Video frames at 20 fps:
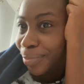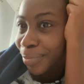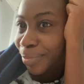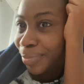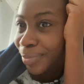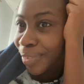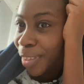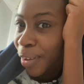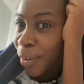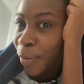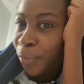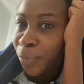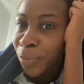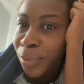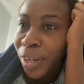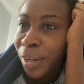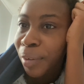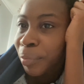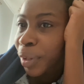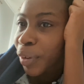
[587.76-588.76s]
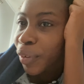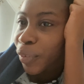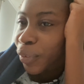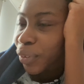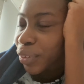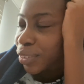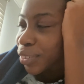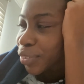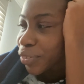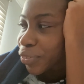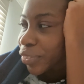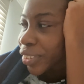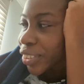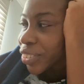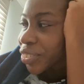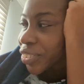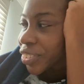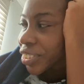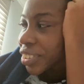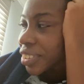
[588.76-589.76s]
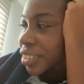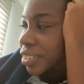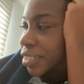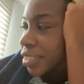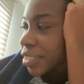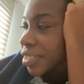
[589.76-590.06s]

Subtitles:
Yeah, we can make coconut fried rice.